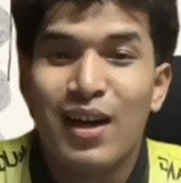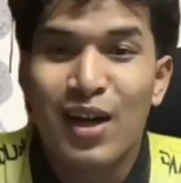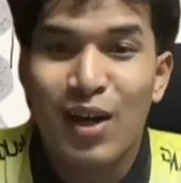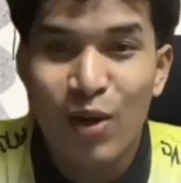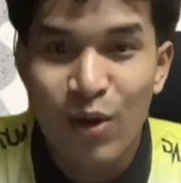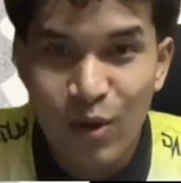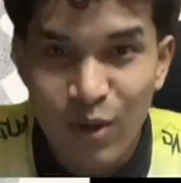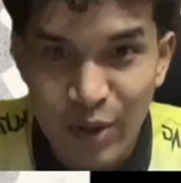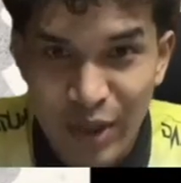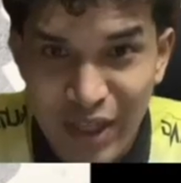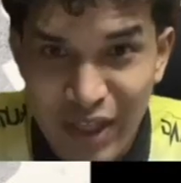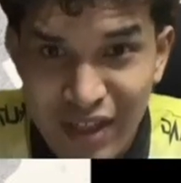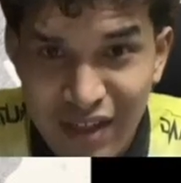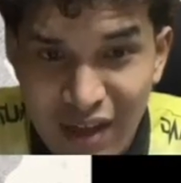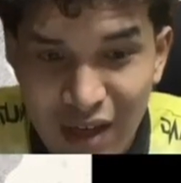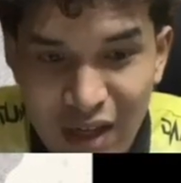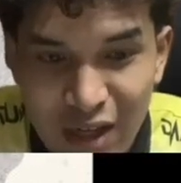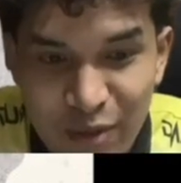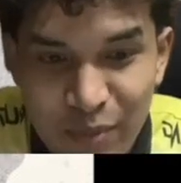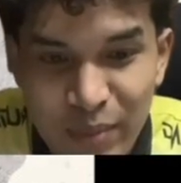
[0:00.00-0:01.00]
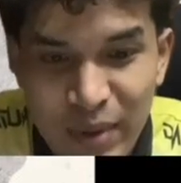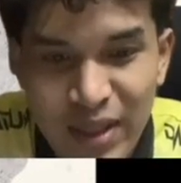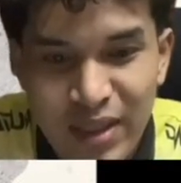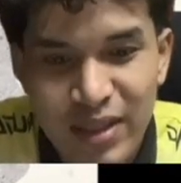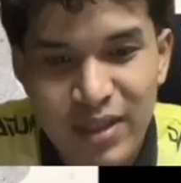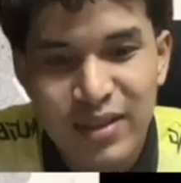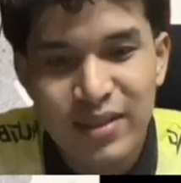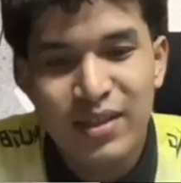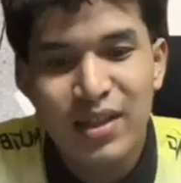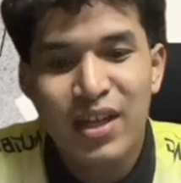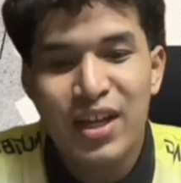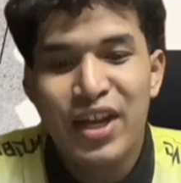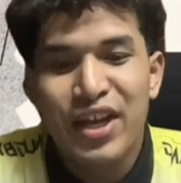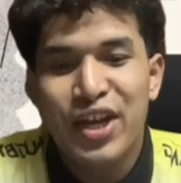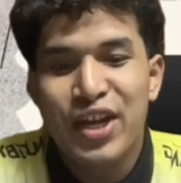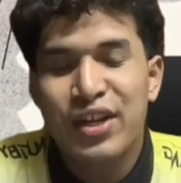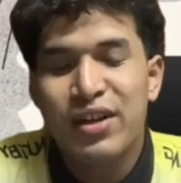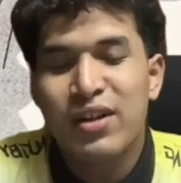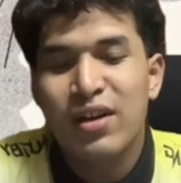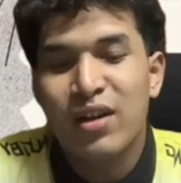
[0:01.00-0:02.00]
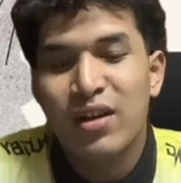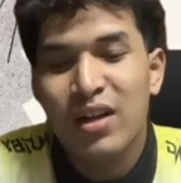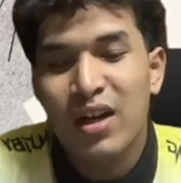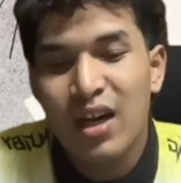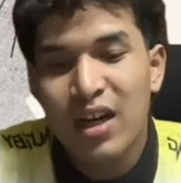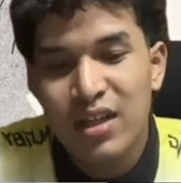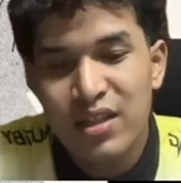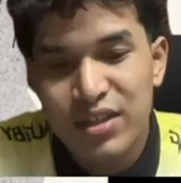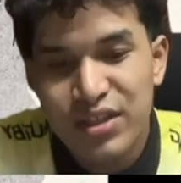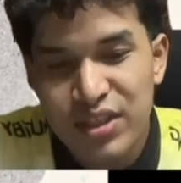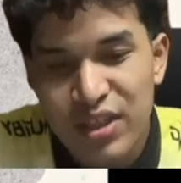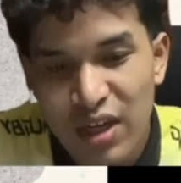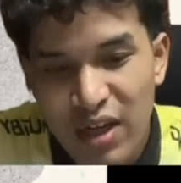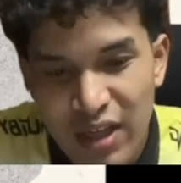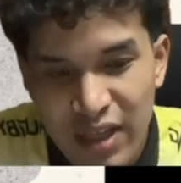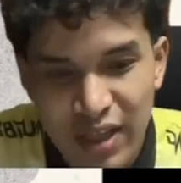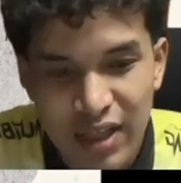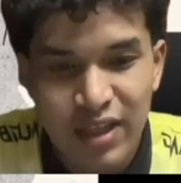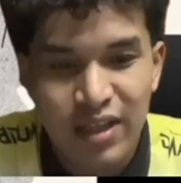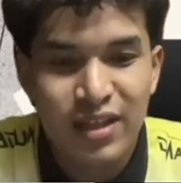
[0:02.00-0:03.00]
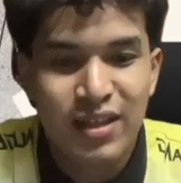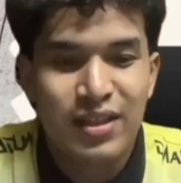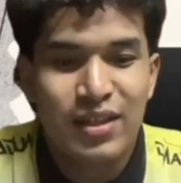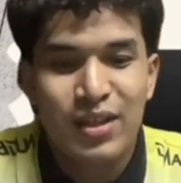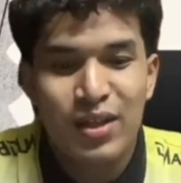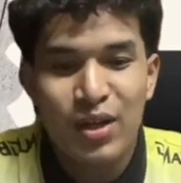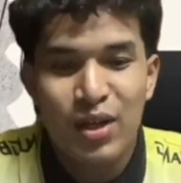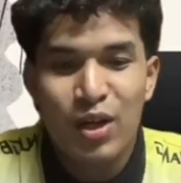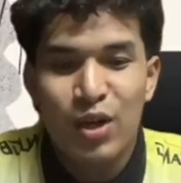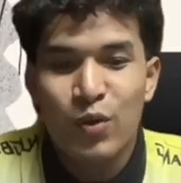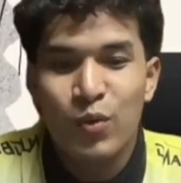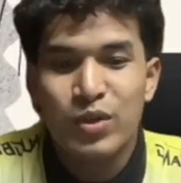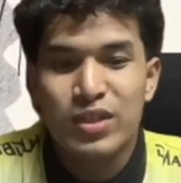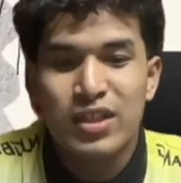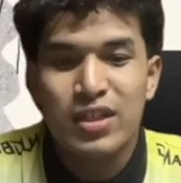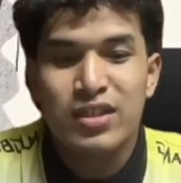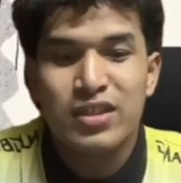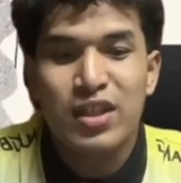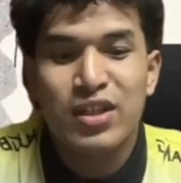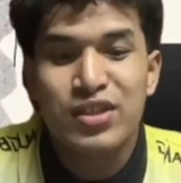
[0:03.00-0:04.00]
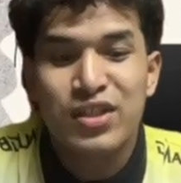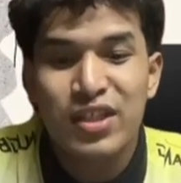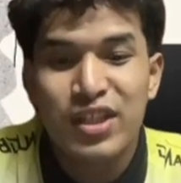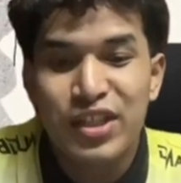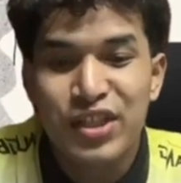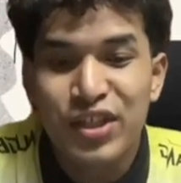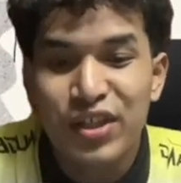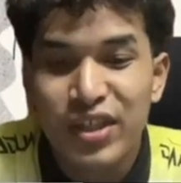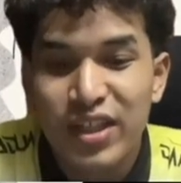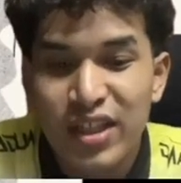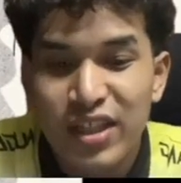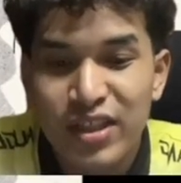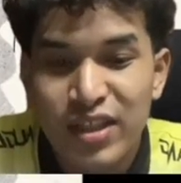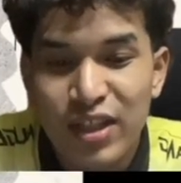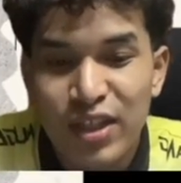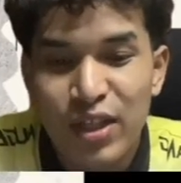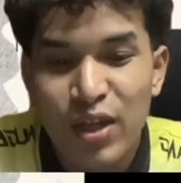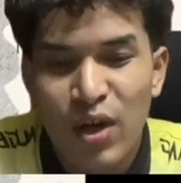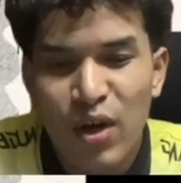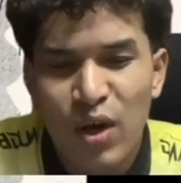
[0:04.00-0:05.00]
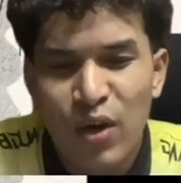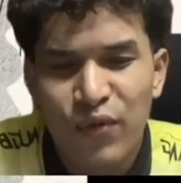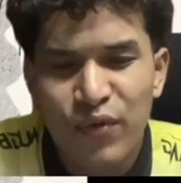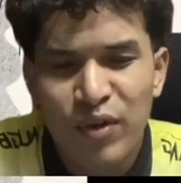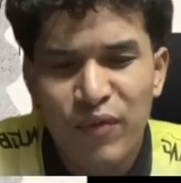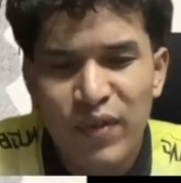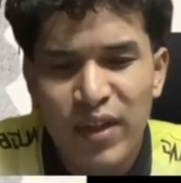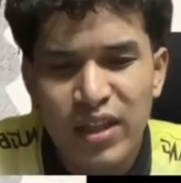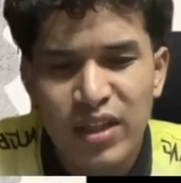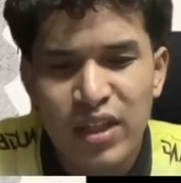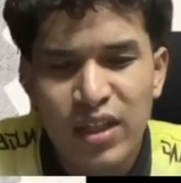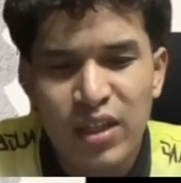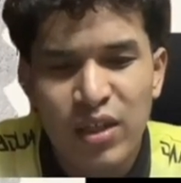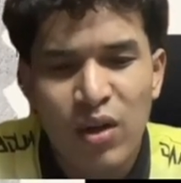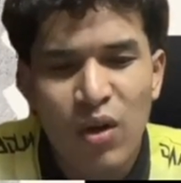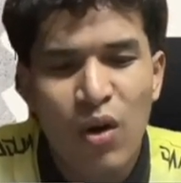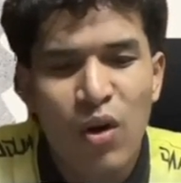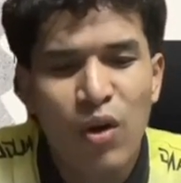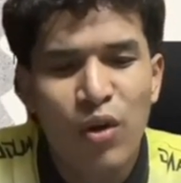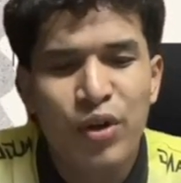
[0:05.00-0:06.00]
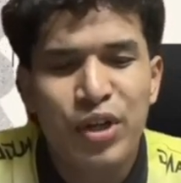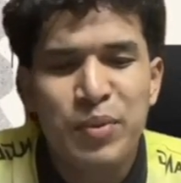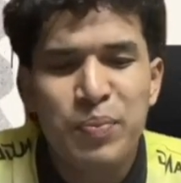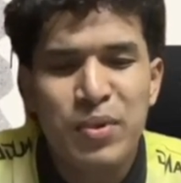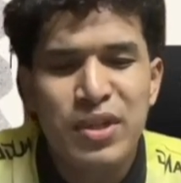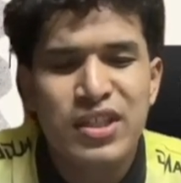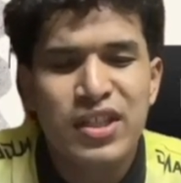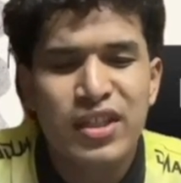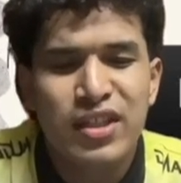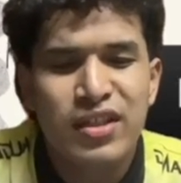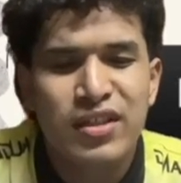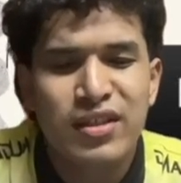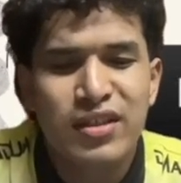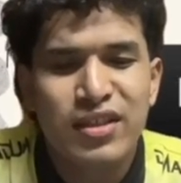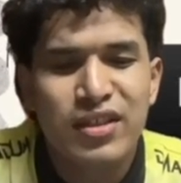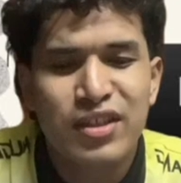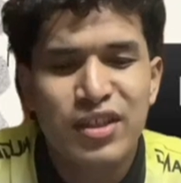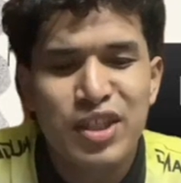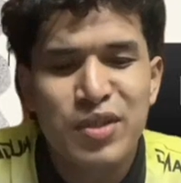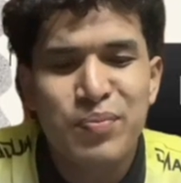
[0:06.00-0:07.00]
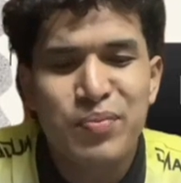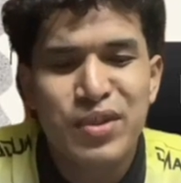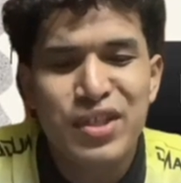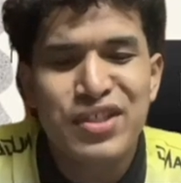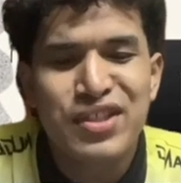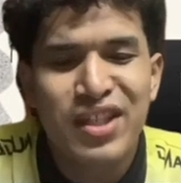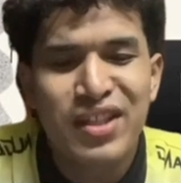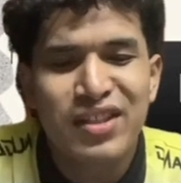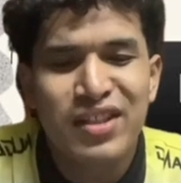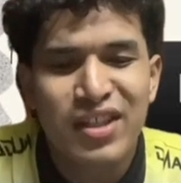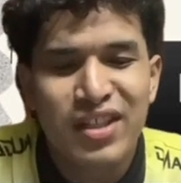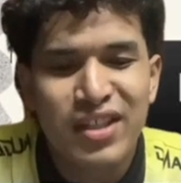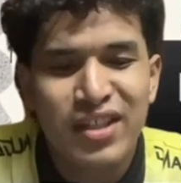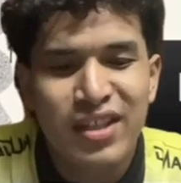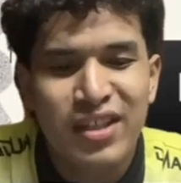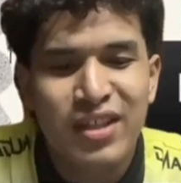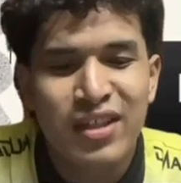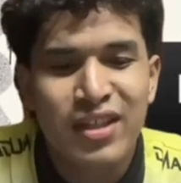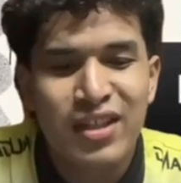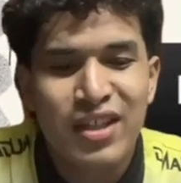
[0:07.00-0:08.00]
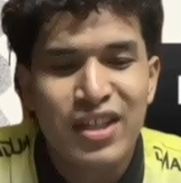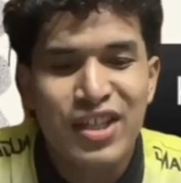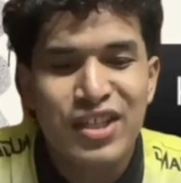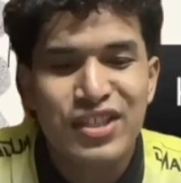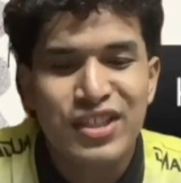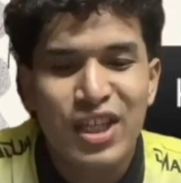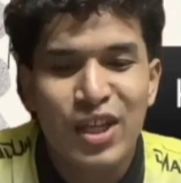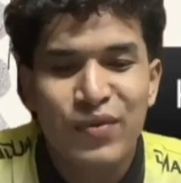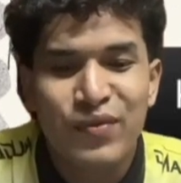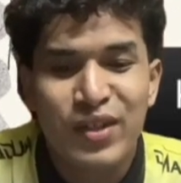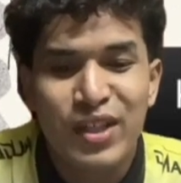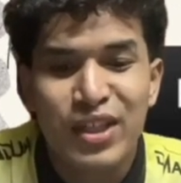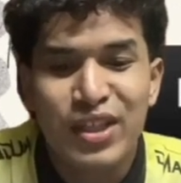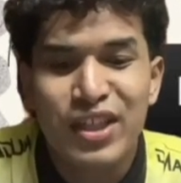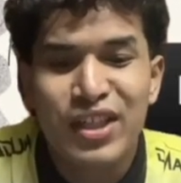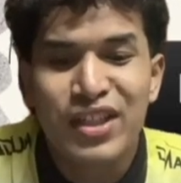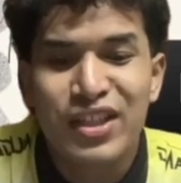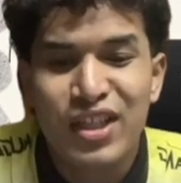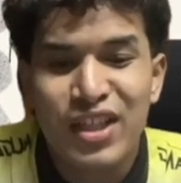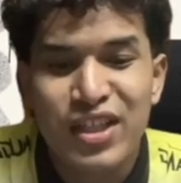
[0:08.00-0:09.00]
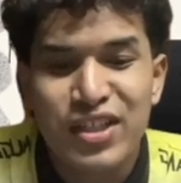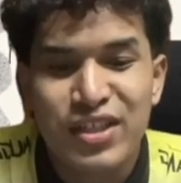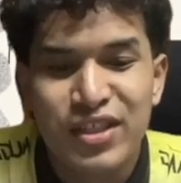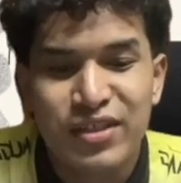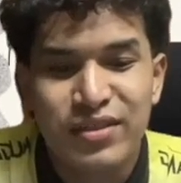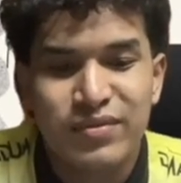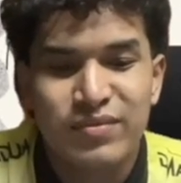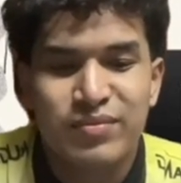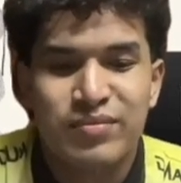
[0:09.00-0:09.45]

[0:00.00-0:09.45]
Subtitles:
or in Arabic, idrak al-shay, which is actually the reality of reflecting or representing itself in the intelligence.